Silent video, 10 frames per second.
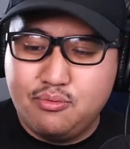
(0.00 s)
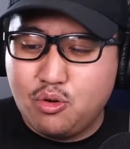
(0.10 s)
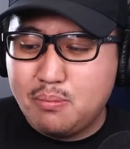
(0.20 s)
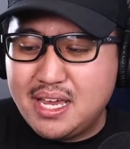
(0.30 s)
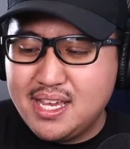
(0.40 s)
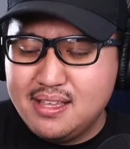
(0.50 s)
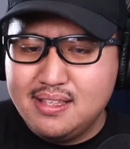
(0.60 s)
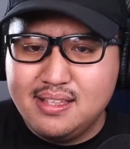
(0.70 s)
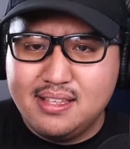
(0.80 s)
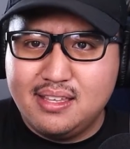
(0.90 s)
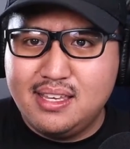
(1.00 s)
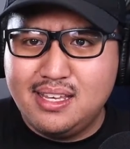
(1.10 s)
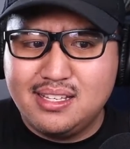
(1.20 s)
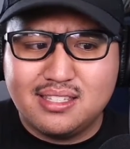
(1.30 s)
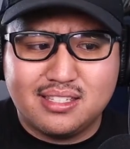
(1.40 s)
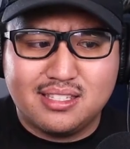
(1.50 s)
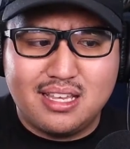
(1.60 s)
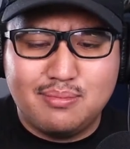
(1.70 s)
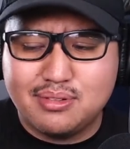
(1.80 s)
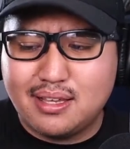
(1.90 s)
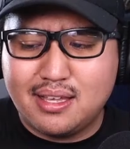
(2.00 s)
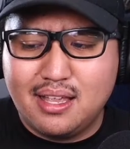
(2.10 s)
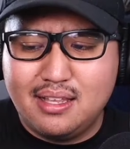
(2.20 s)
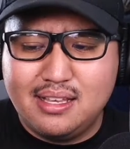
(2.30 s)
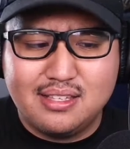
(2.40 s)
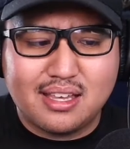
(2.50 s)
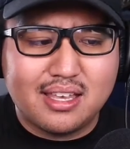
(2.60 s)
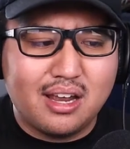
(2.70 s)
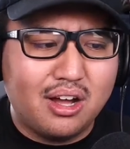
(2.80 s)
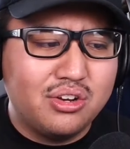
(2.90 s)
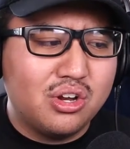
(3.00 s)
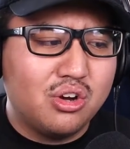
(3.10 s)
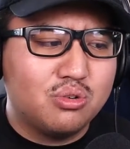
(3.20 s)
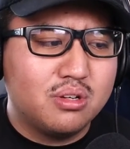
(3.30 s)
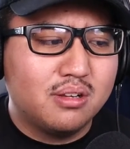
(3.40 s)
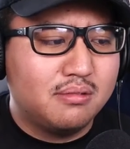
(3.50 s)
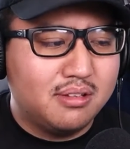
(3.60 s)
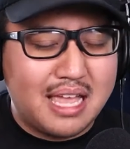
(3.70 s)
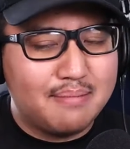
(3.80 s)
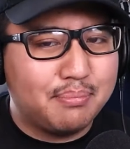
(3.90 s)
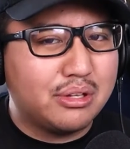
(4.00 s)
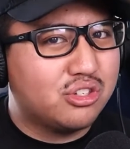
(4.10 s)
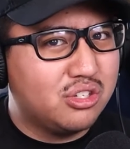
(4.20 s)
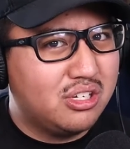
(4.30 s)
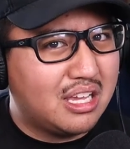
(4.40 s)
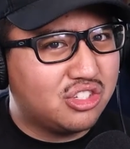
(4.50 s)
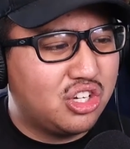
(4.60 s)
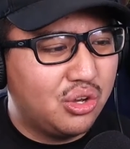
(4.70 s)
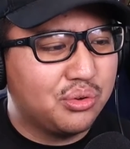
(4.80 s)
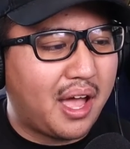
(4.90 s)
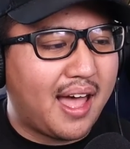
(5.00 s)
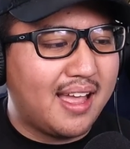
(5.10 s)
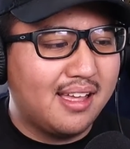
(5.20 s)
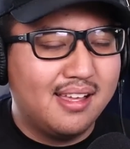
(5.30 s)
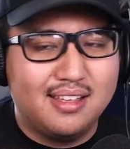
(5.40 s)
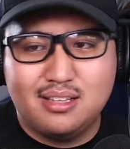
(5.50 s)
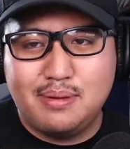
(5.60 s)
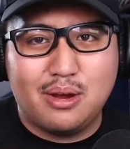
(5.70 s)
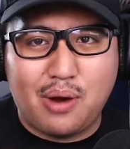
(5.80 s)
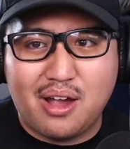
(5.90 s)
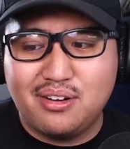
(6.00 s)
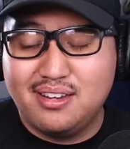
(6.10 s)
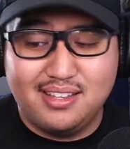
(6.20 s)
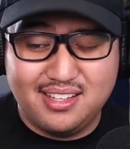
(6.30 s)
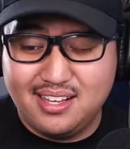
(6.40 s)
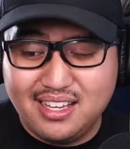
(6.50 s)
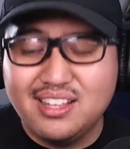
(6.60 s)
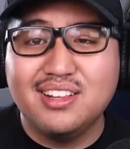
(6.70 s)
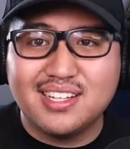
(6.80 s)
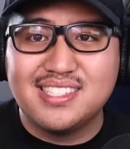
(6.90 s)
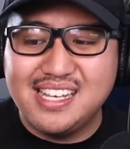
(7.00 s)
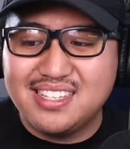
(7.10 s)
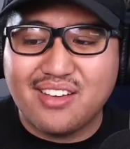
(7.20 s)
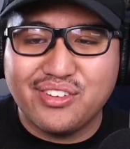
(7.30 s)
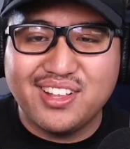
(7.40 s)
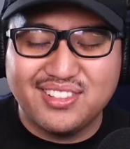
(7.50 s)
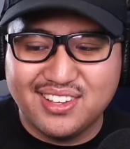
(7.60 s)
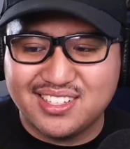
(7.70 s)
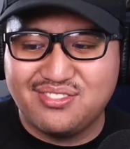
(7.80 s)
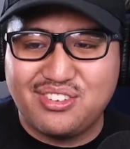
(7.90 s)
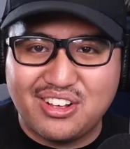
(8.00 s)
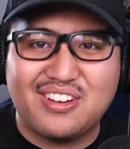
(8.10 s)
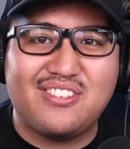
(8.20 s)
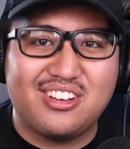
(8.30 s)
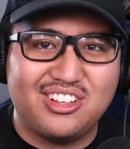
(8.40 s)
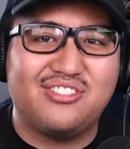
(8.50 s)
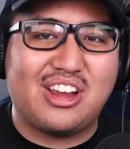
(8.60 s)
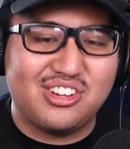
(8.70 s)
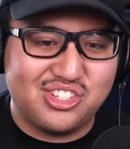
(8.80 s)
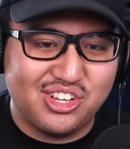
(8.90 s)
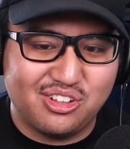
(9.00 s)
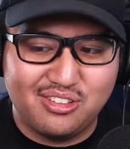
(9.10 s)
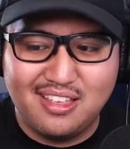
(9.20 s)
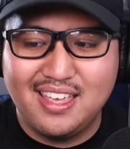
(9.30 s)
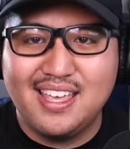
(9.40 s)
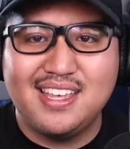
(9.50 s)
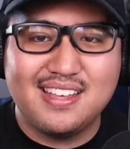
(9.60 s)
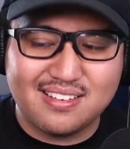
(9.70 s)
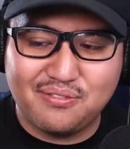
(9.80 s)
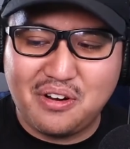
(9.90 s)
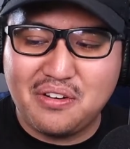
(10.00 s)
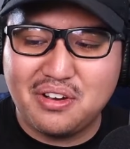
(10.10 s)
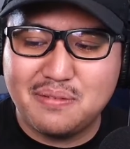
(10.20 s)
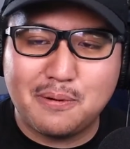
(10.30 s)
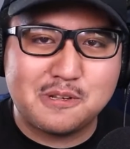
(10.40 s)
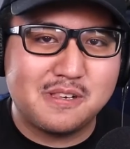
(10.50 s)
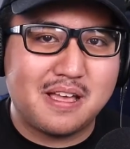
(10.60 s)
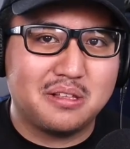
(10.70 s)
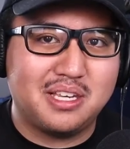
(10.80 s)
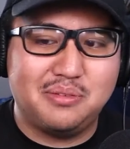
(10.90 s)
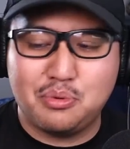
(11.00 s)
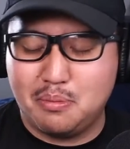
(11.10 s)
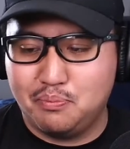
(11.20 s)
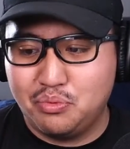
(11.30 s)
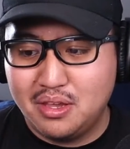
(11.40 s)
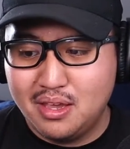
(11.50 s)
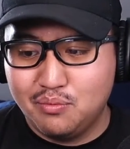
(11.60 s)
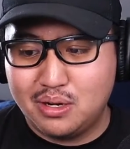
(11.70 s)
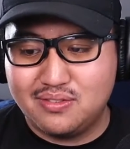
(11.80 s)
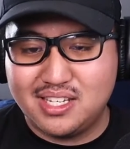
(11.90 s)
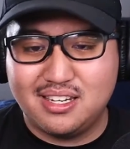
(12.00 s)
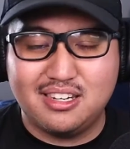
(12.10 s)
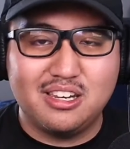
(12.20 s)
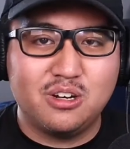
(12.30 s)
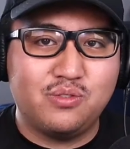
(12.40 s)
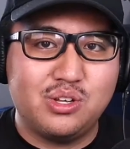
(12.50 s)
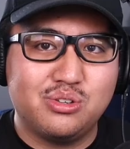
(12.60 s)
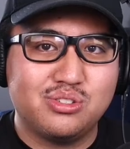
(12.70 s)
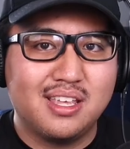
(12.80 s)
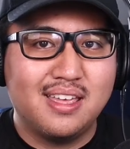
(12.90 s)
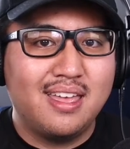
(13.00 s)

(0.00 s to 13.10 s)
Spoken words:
For me, he seems like he's like an unknown yet chill guy to be around. He definitely looks really, really, very chill. He has a very good personality from what I've seen in interviews,